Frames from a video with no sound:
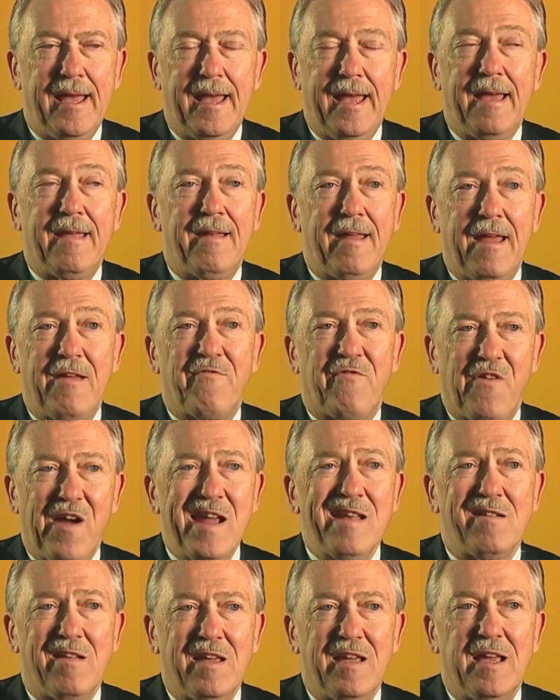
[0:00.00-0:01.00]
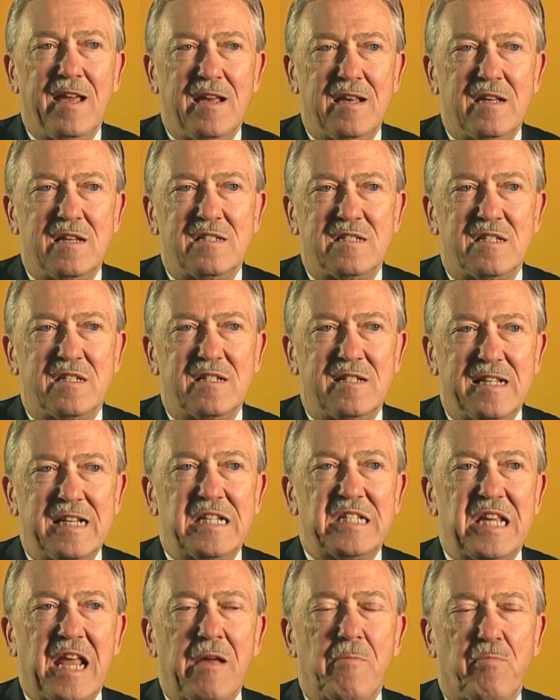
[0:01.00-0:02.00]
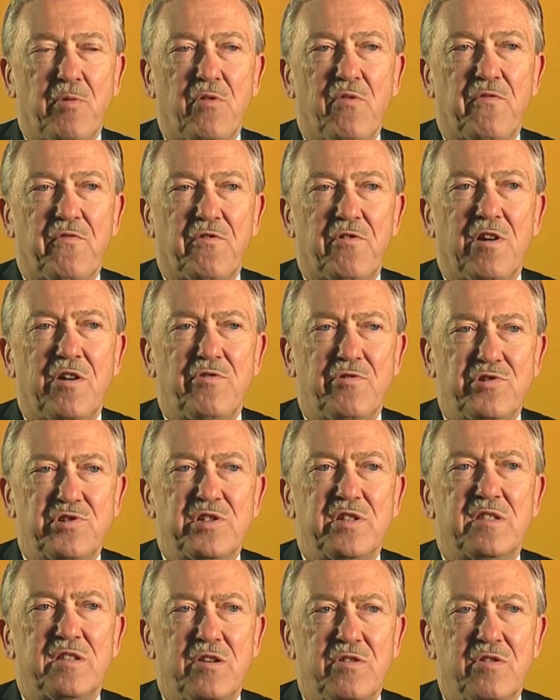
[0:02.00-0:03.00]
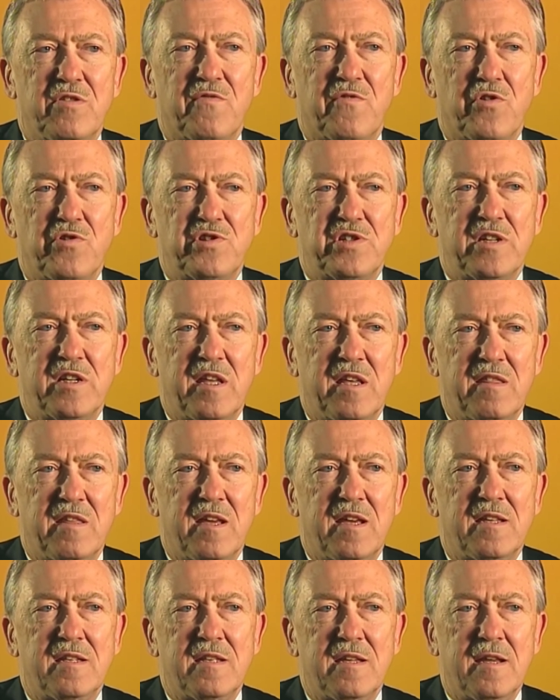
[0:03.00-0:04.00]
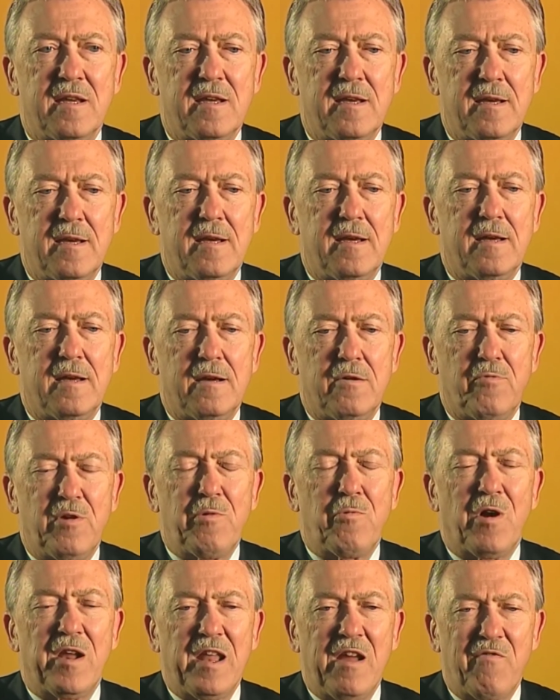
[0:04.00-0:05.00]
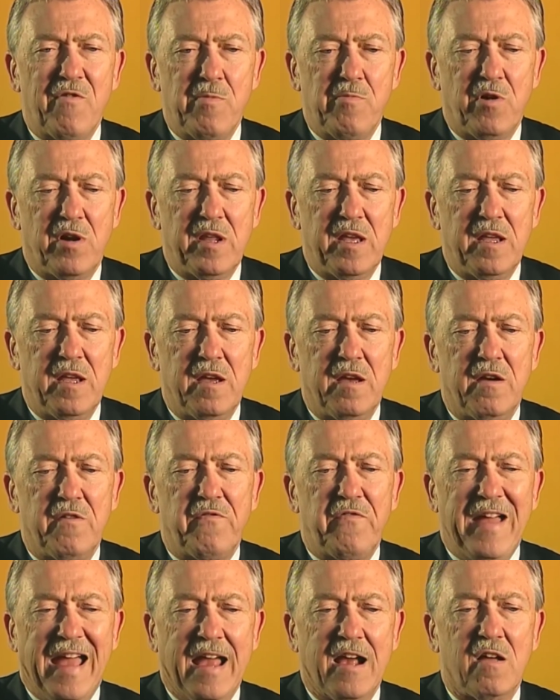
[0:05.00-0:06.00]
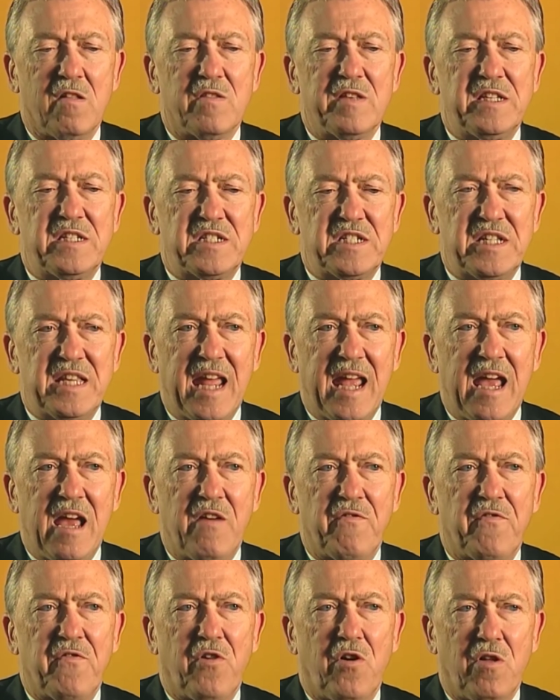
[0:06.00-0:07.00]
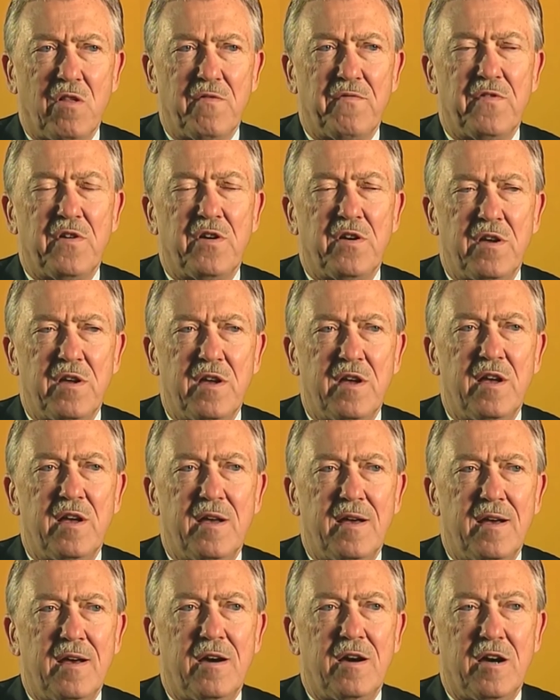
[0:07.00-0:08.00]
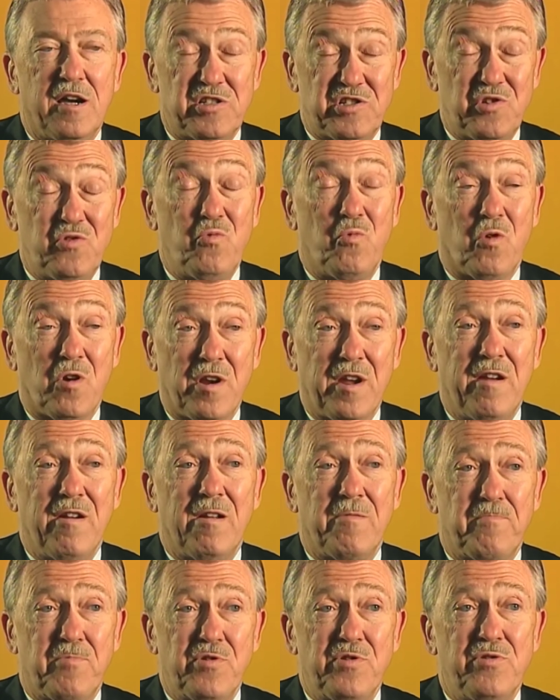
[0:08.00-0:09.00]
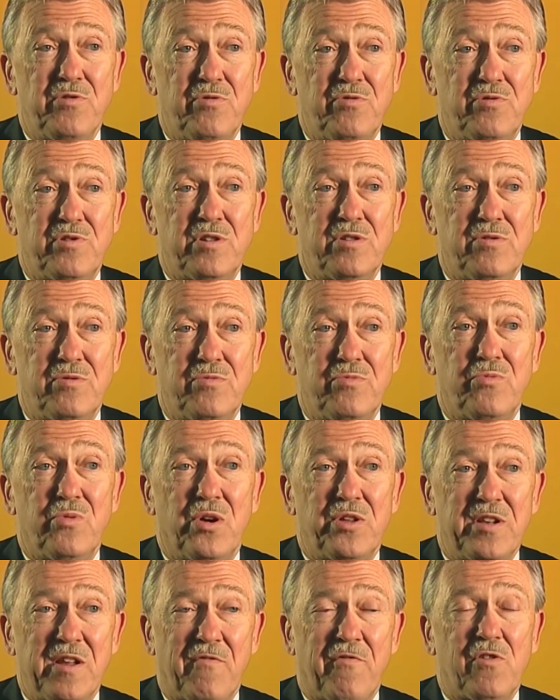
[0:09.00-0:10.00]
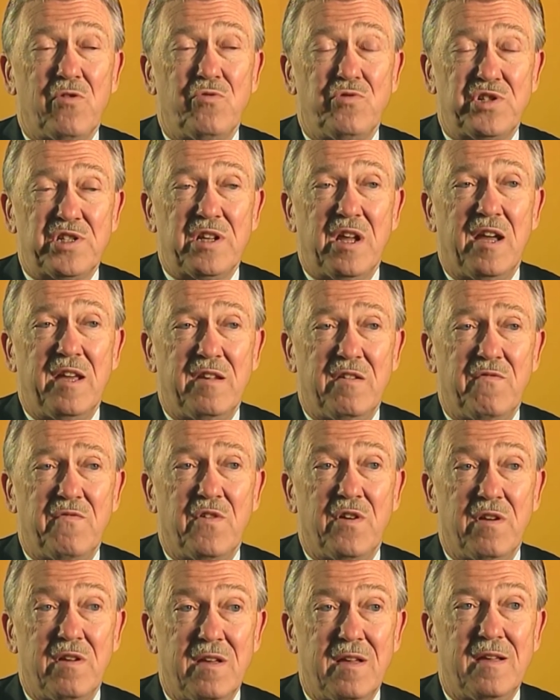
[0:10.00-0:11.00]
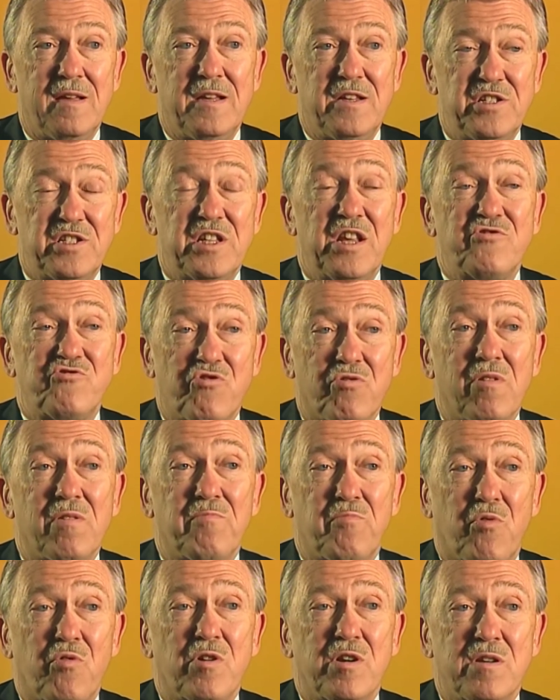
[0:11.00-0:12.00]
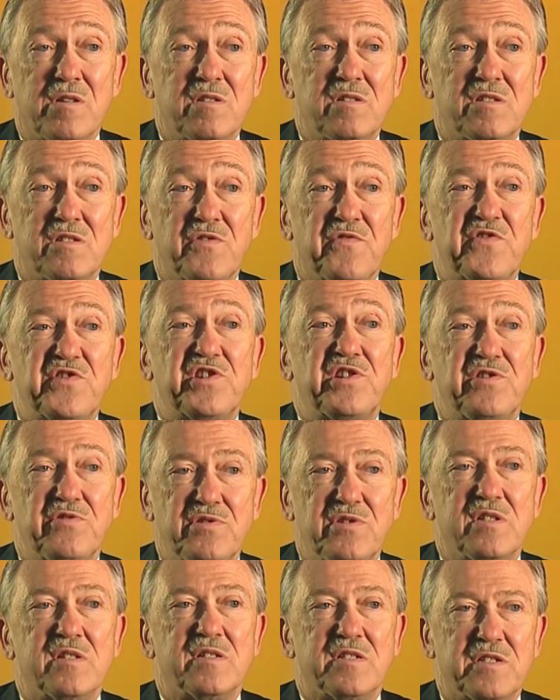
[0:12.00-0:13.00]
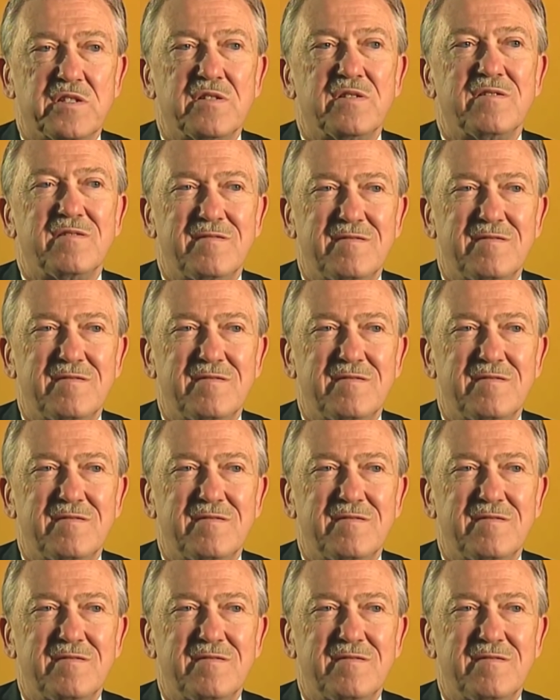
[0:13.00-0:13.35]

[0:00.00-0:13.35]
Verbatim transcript: and, and finally, as an example for others at the university, that uh, we want everybody, uh, faculty, staff, all of uh, us who work here at Purdue, to never lose sight of the central importance of students.